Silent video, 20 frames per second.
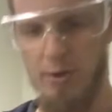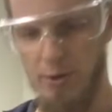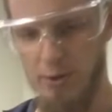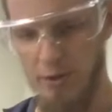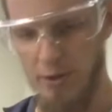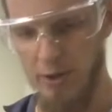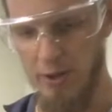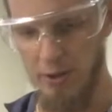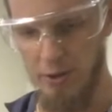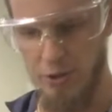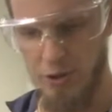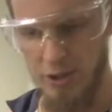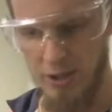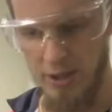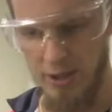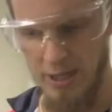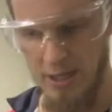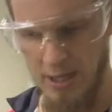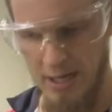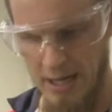
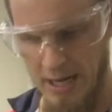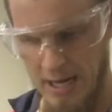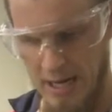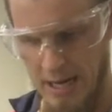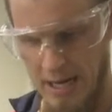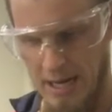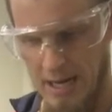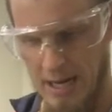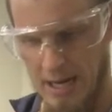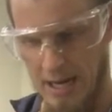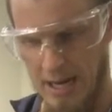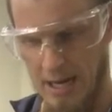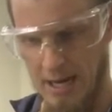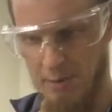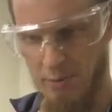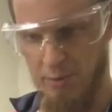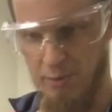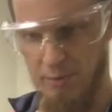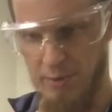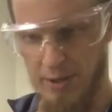solution
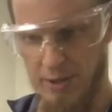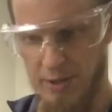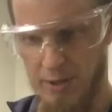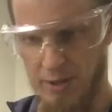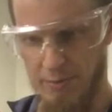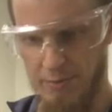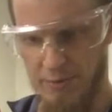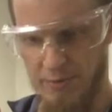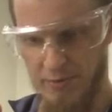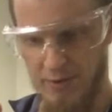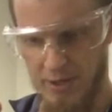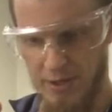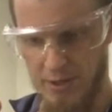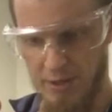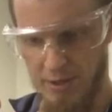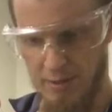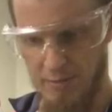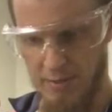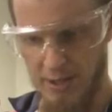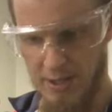would be the observation
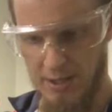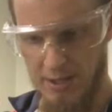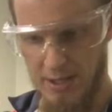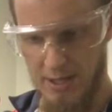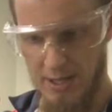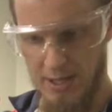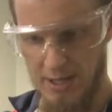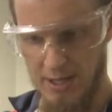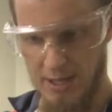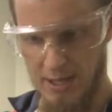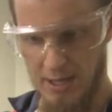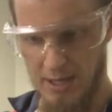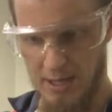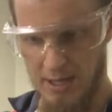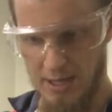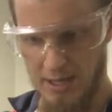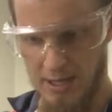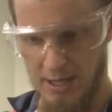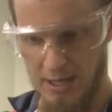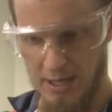I make there.
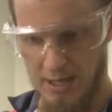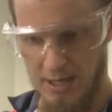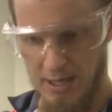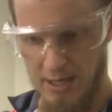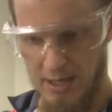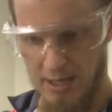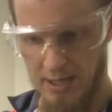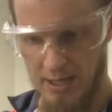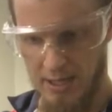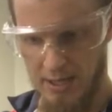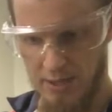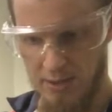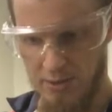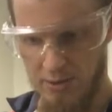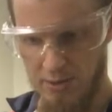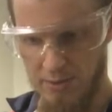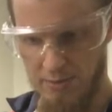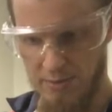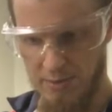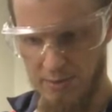Okay, I'm going to
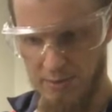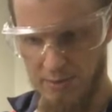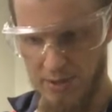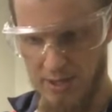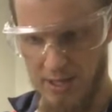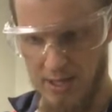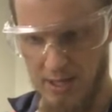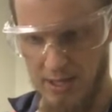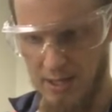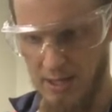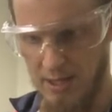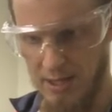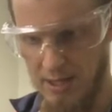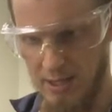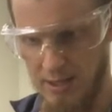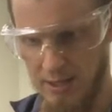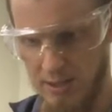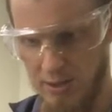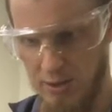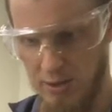drop some of that
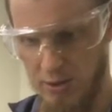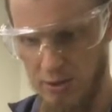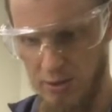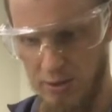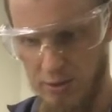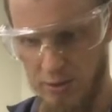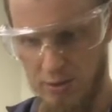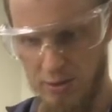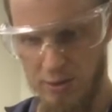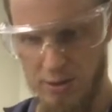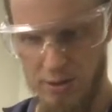into